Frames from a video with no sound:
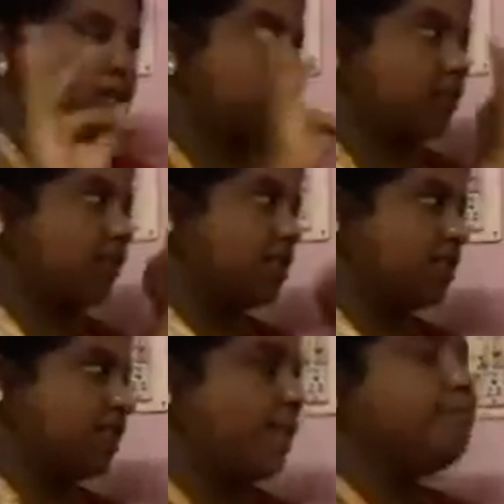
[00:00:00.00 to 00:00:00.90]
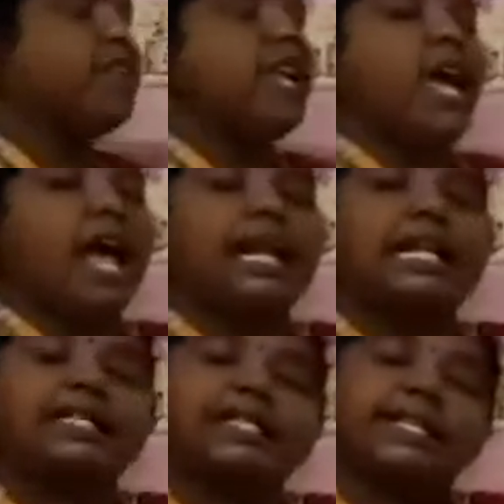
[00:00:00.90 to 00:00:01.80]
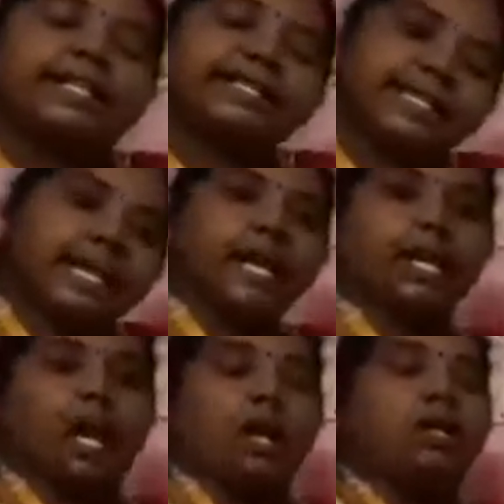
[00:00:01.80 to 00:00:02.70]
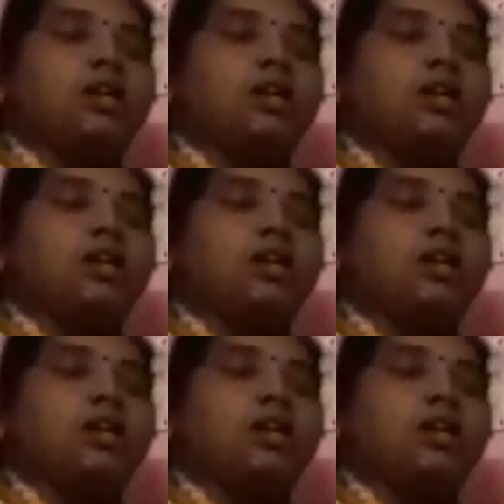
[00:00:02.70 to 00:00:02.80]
That is the first law. And let's see the second law.